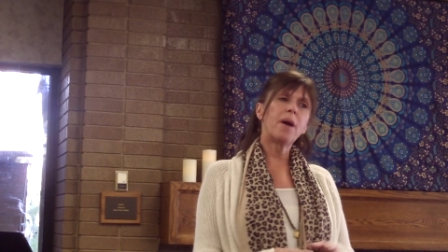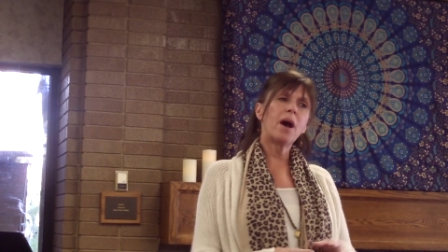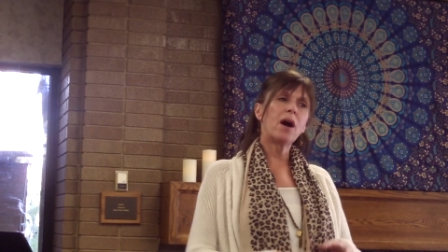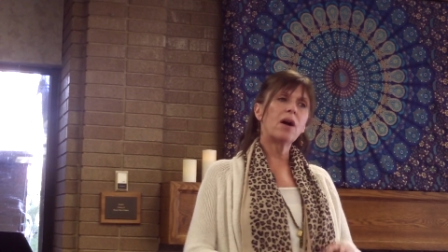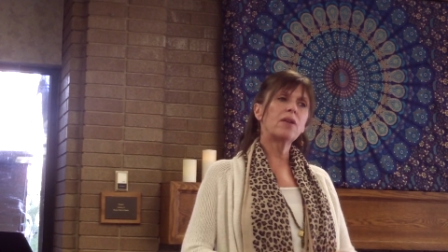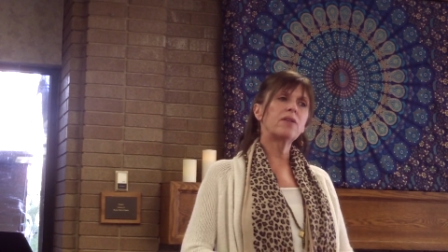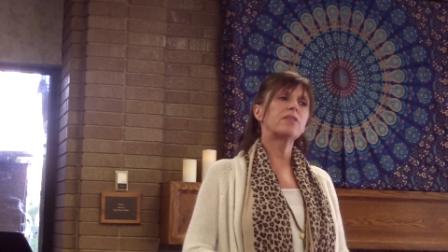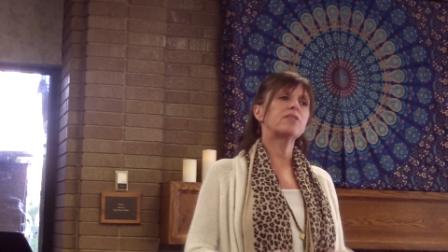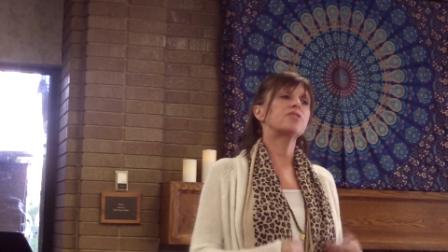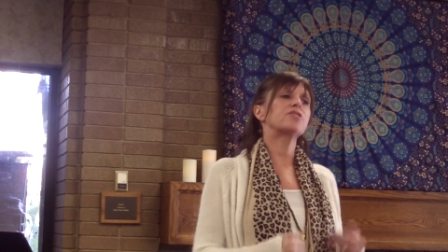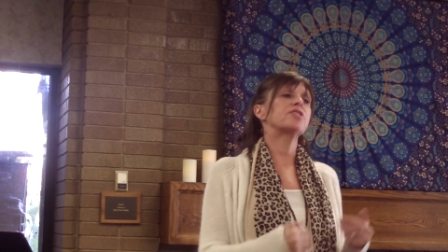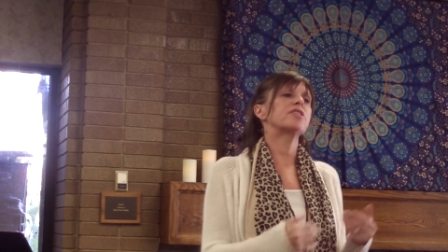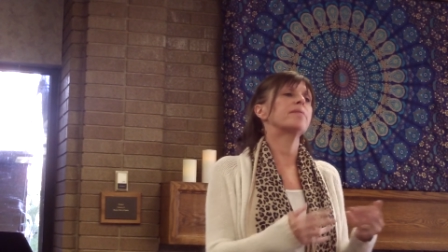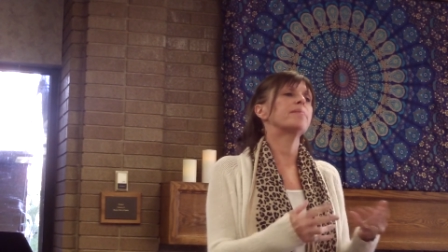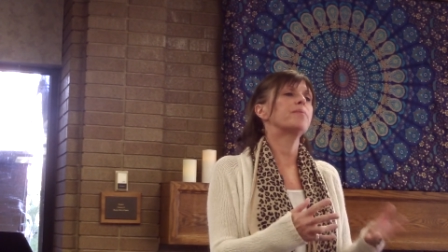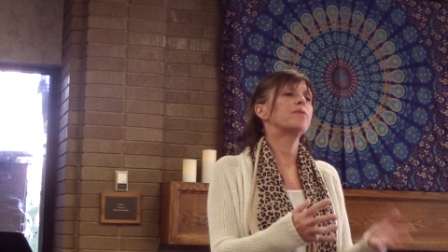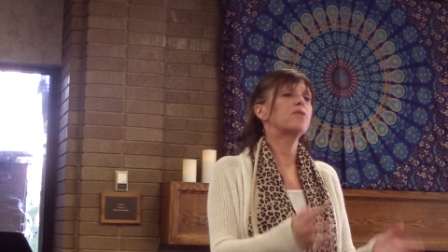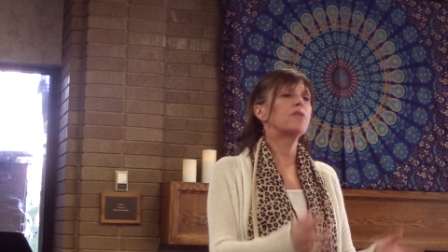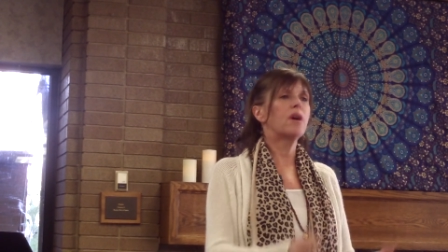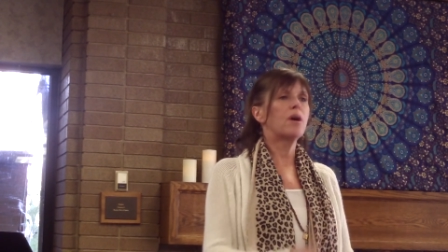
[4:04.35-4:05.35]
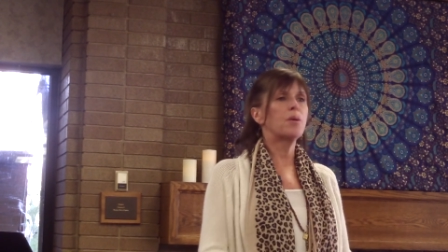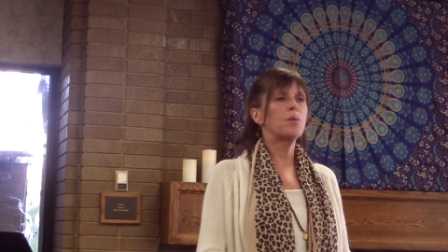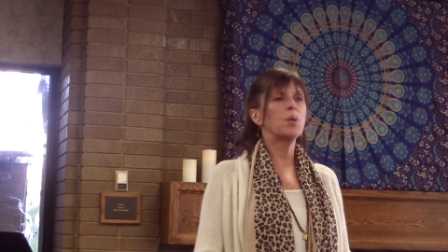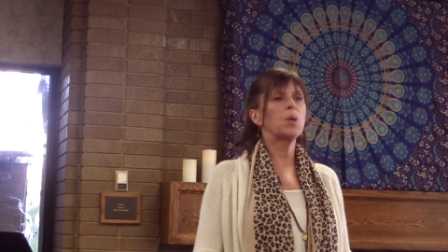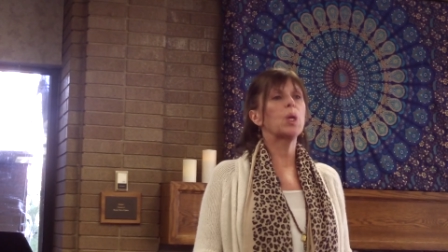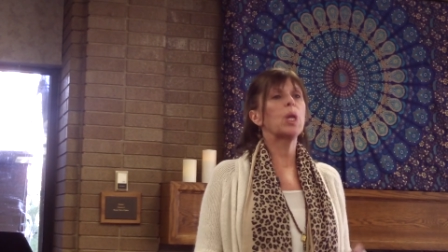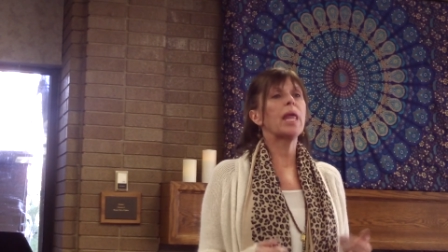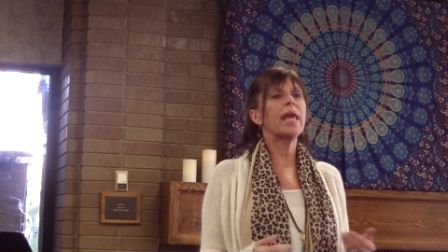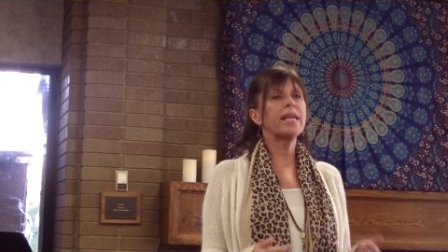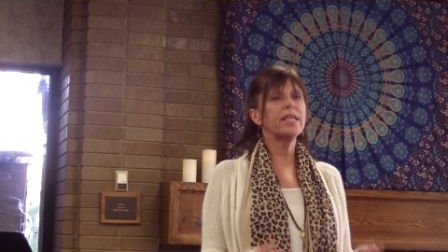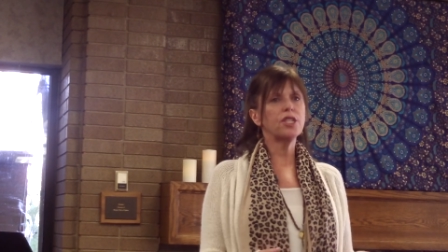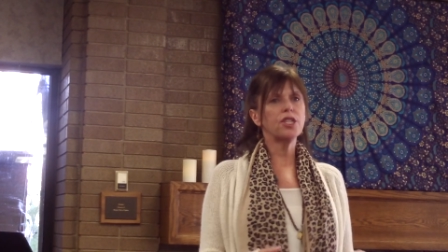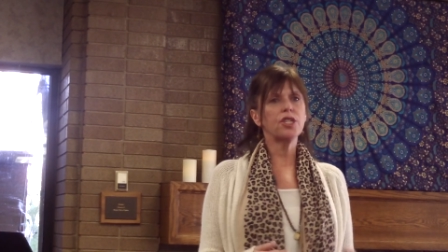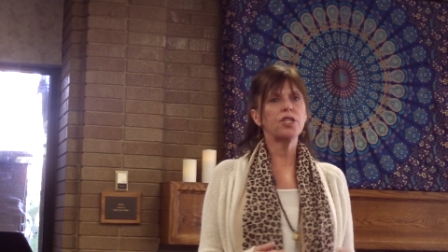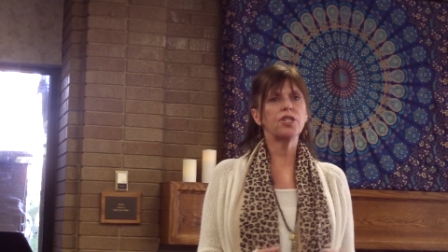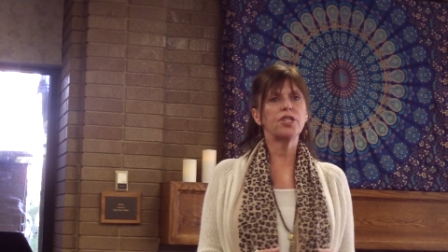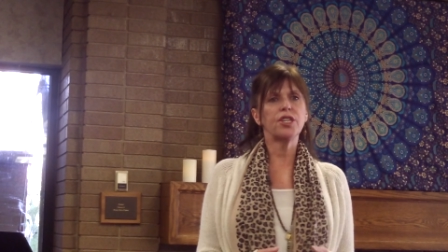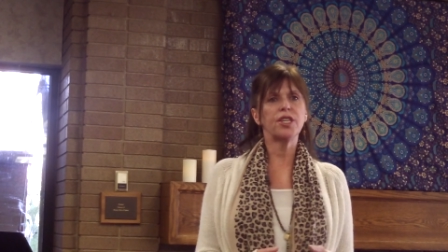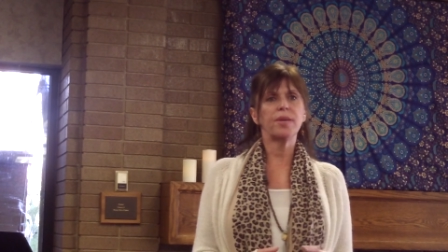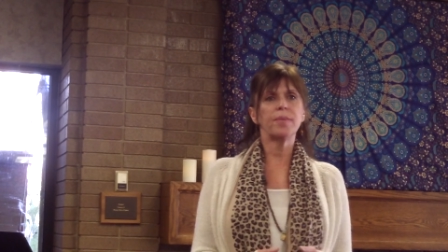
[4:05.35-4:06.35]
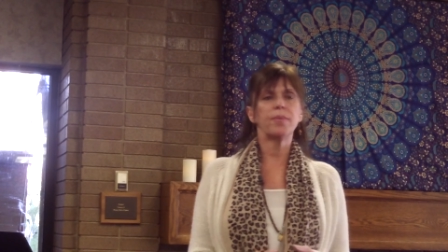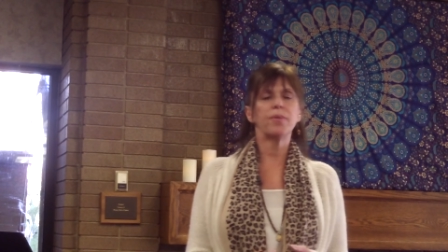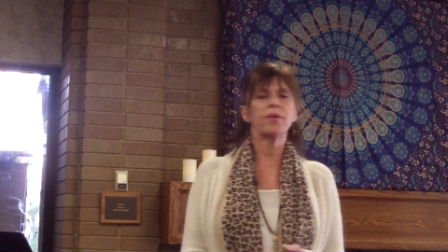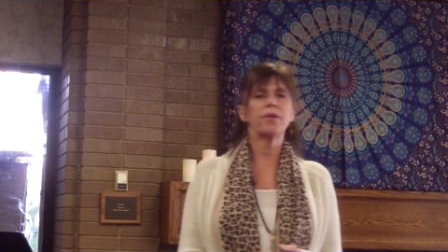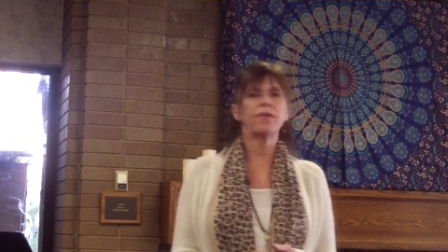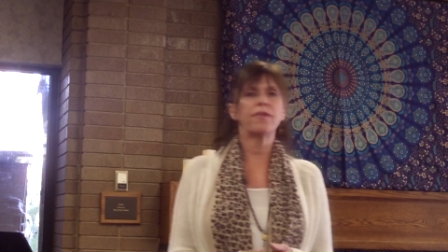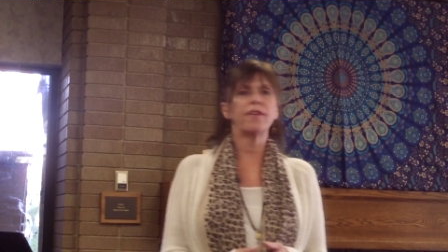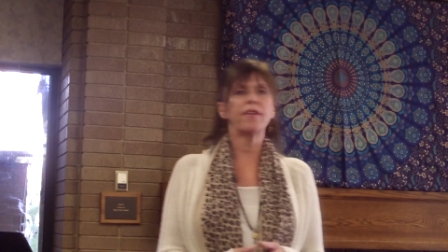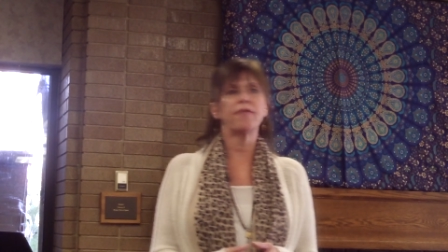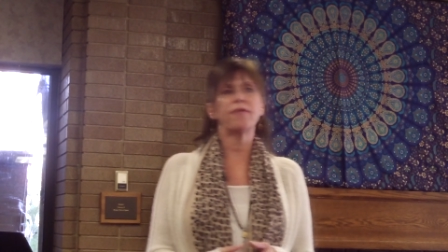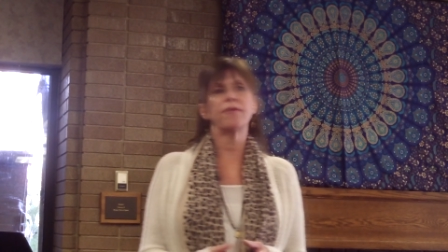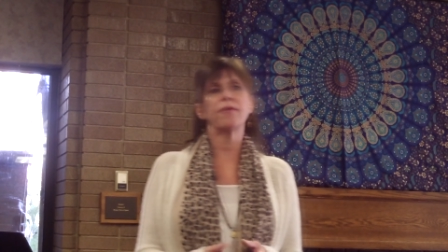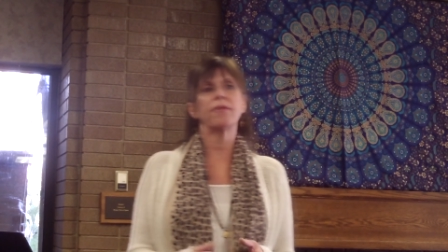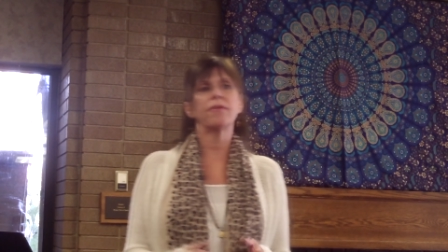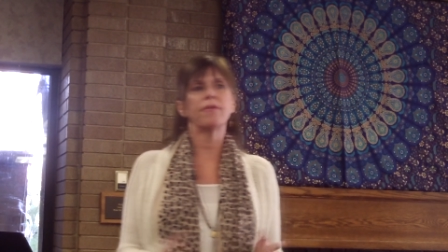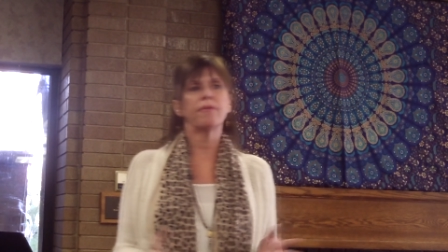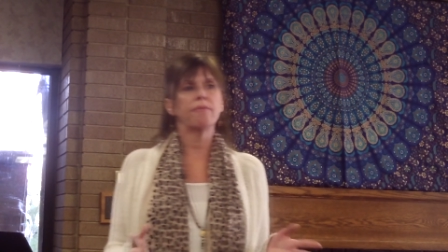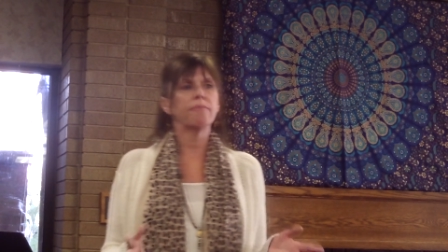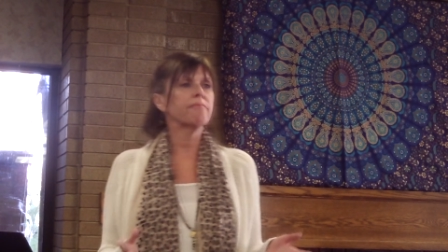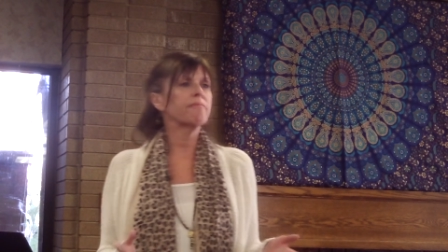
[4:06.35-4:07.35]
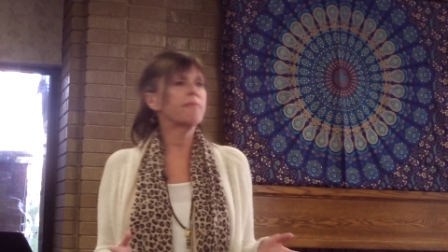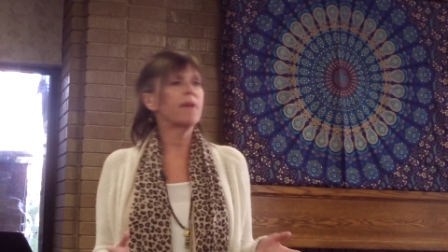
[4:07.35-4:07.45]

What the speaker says: partnership or our relationship with different